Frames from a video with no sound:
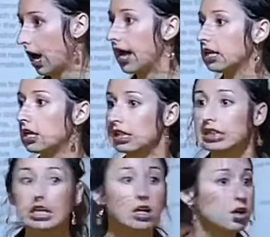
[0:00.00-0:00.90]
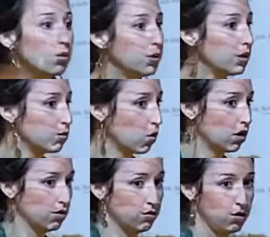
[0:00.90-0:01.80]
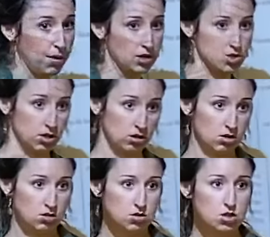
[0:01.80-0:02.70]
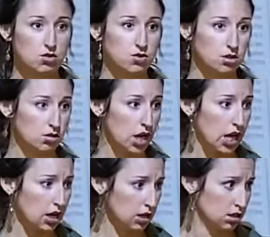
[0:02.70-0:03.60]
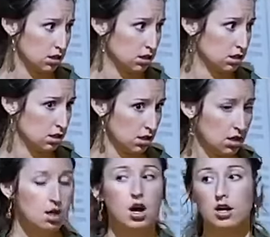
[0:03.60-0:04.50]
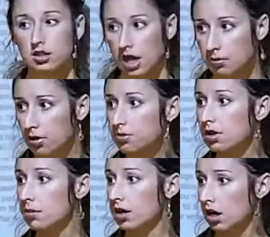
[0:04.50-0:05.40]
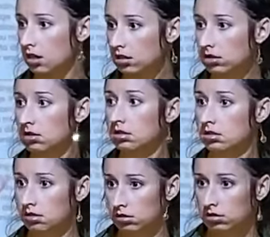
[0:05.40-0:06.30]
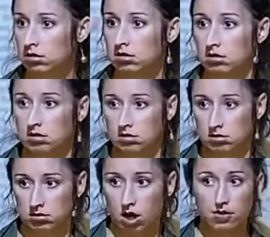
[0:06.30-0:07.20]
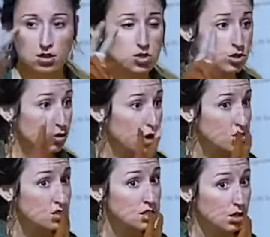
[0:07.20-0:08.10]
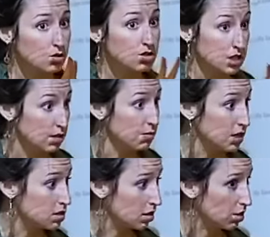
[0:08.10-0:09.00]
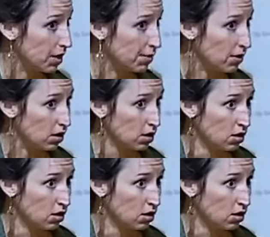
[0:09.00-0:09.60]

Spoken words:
I need a little bit more information. Do you feel okay? Are the light bulbs coming on? Are these 2 questions that you did miss on your paper?